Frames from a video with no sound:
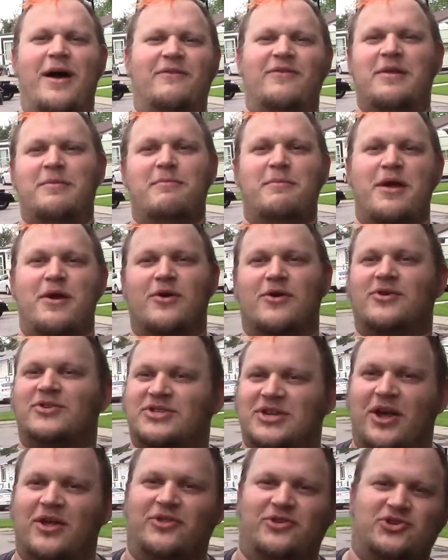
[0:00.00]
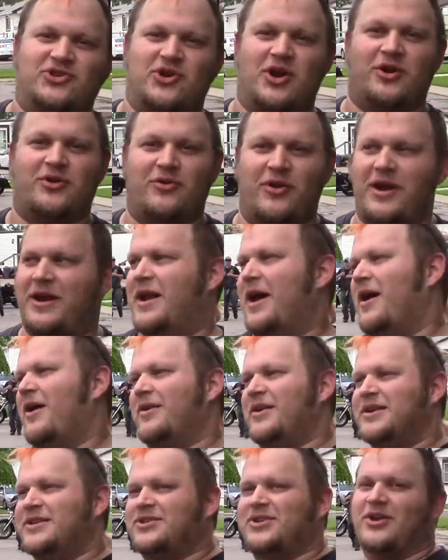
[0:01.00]
have any mirrors on the truck right now,
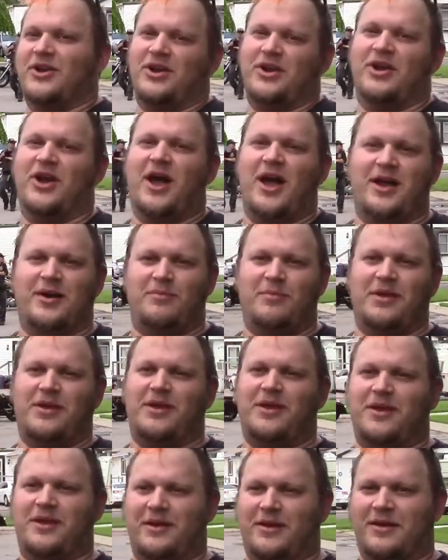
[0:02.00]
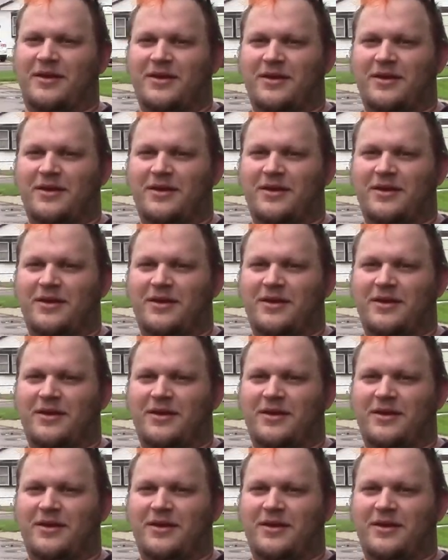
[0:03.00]
and he's. Oh, here we go. We're starting